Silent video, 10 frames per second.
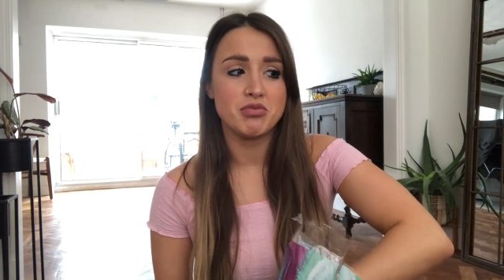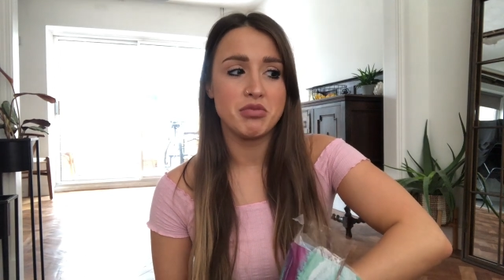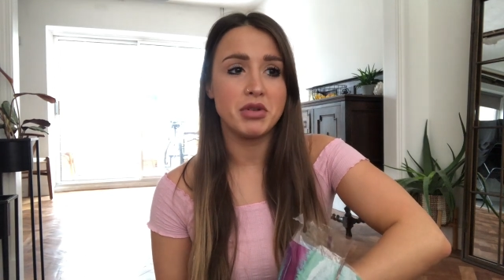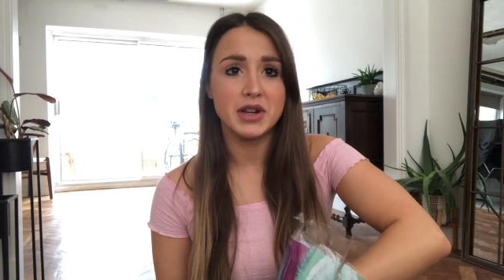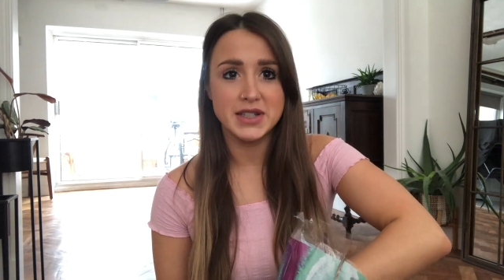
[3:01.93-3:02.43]

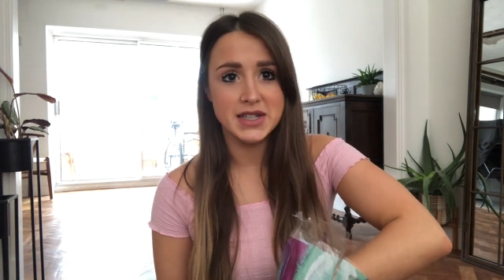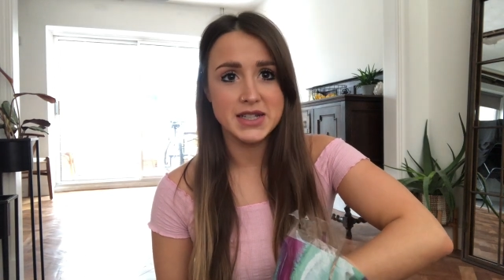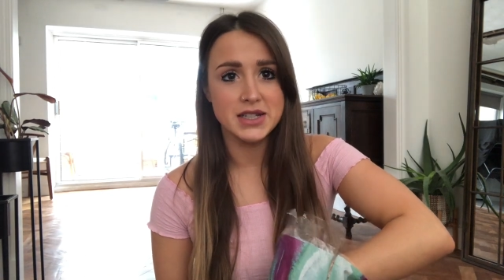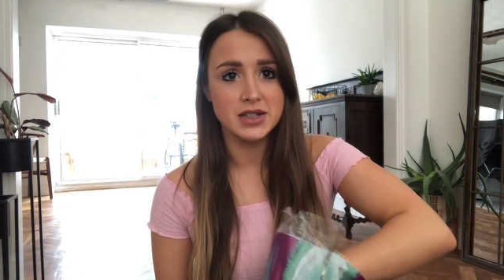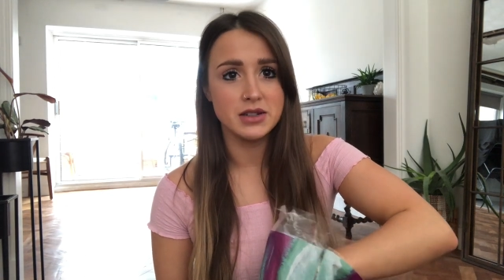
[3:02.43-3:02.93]
pretty
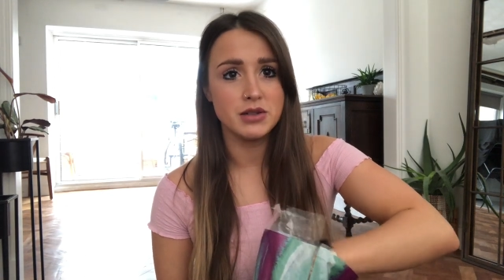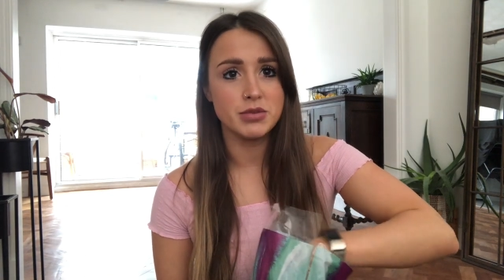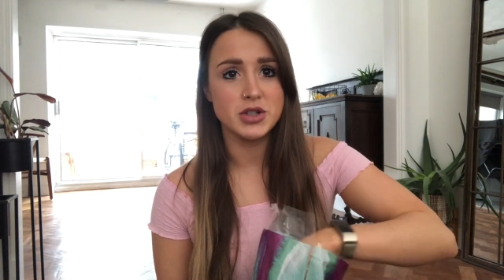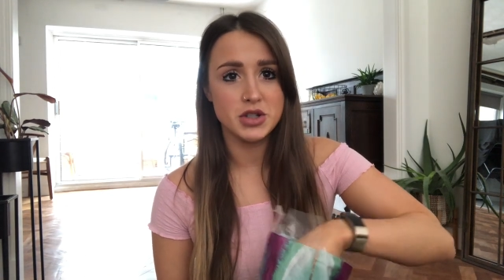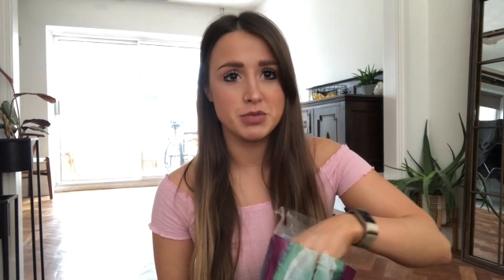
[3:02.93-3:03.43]
decent,
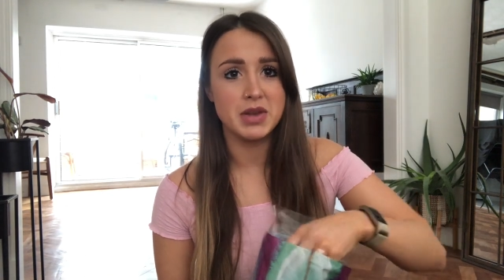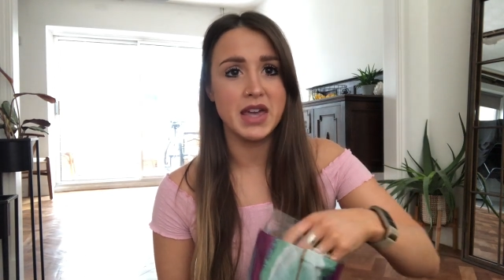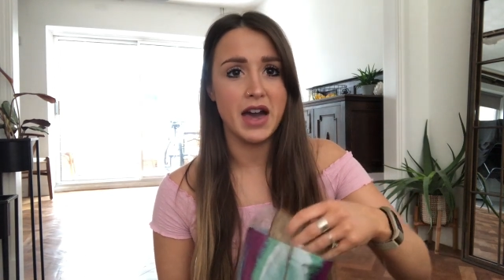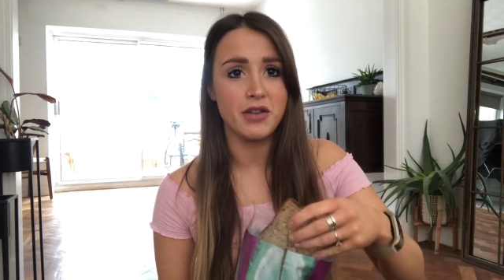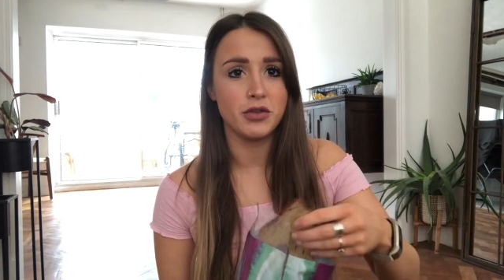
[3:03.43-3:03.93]
but just be
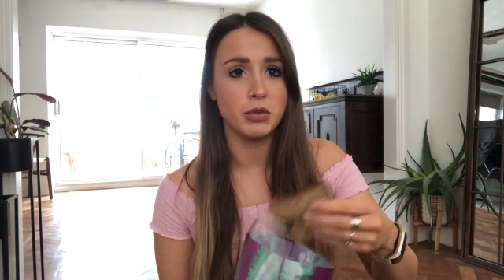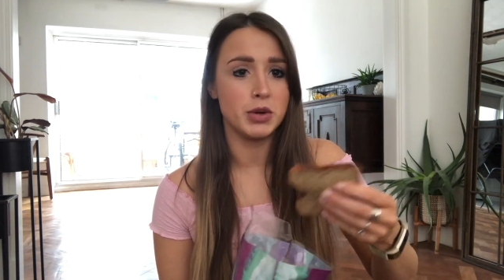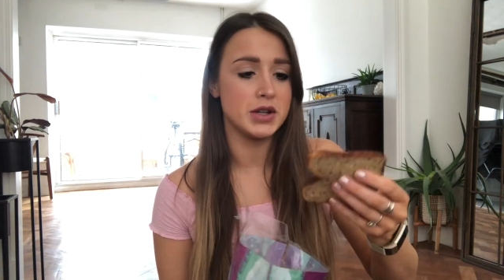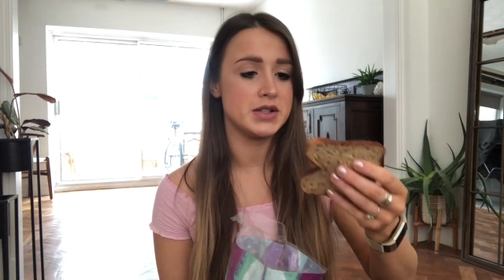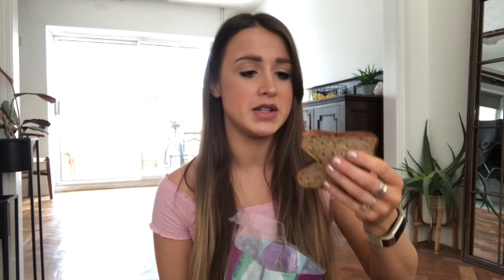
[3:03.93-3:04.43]
careful
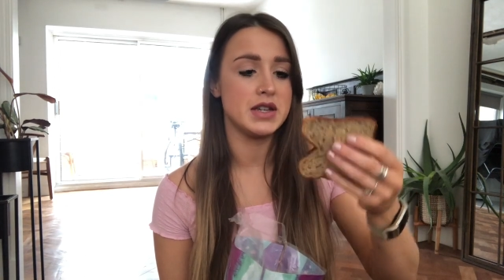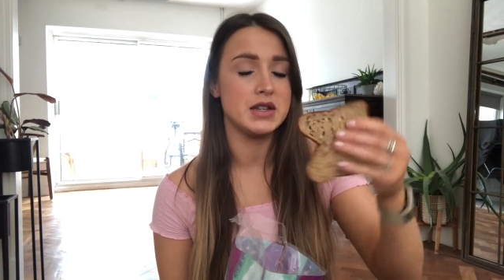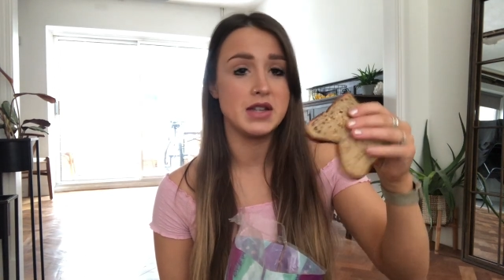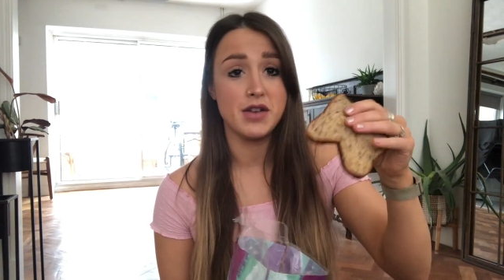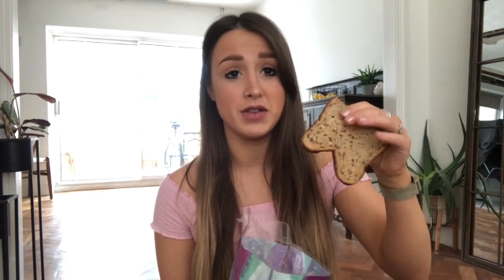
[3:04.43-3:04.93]
because
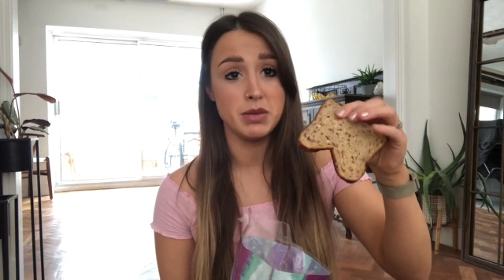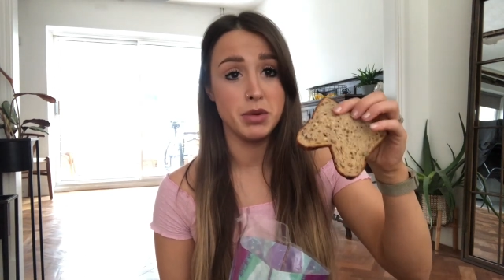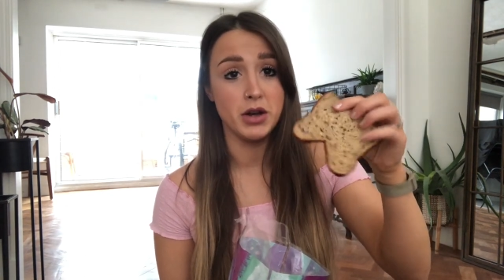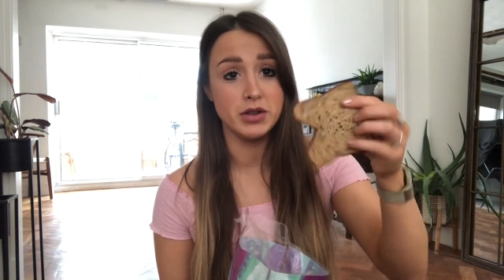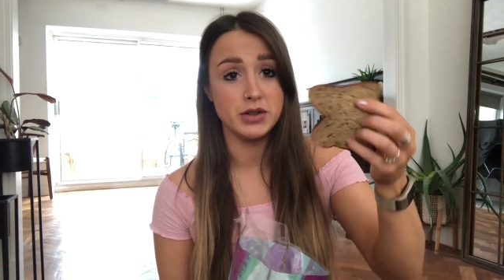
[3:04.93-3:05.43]
it definitely
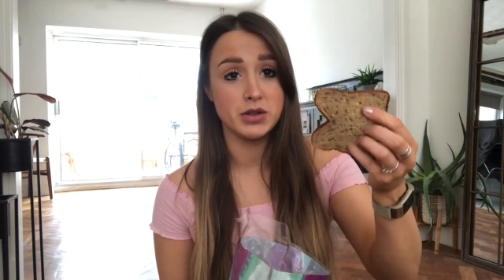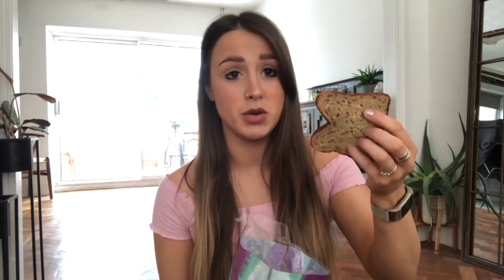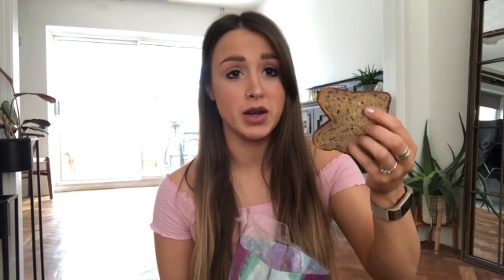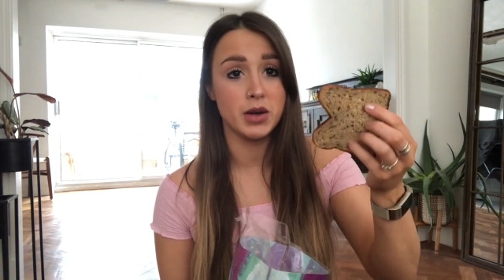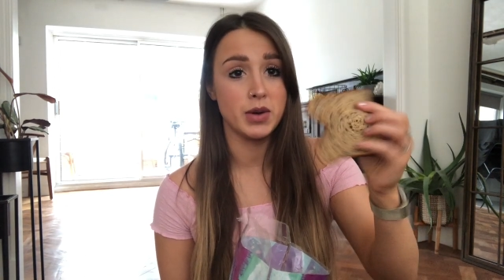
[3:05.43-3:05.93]
burns
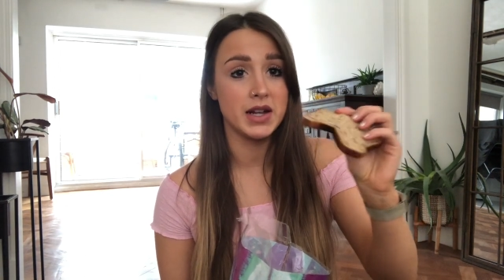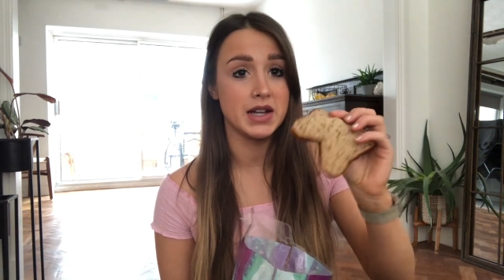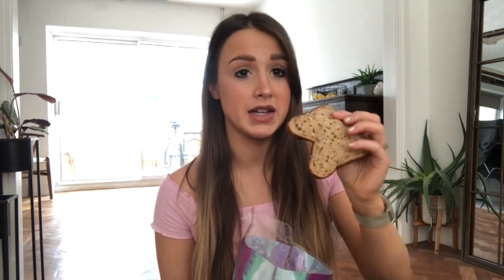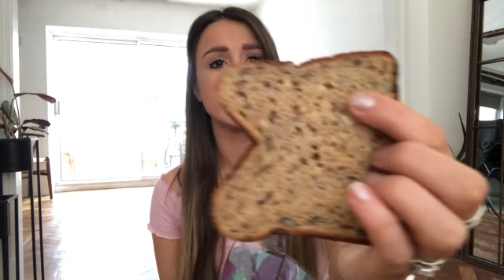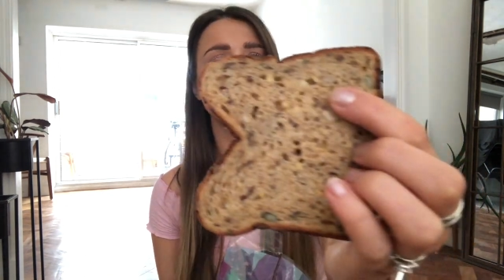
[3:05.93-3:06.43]
quite
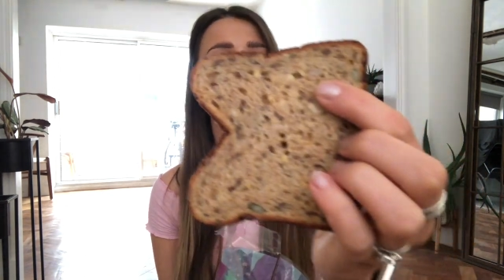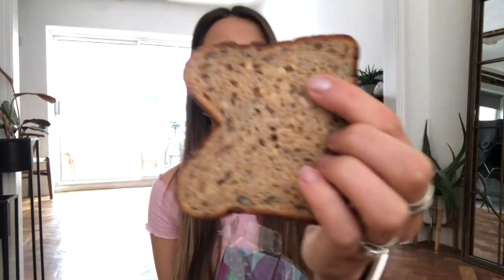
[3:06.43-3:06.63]
quickly. I don't